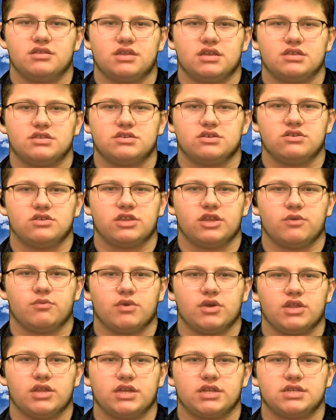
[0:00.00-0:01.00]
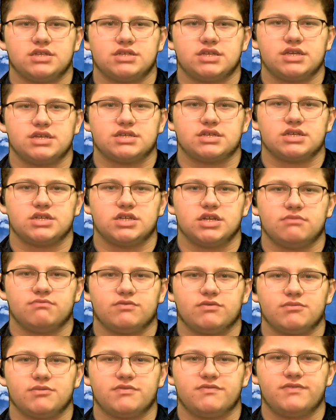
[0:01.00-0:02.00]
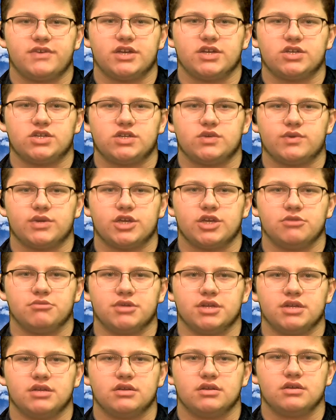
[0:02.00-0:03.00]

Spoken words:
then certainly whirling disease can jump from a fish to a human.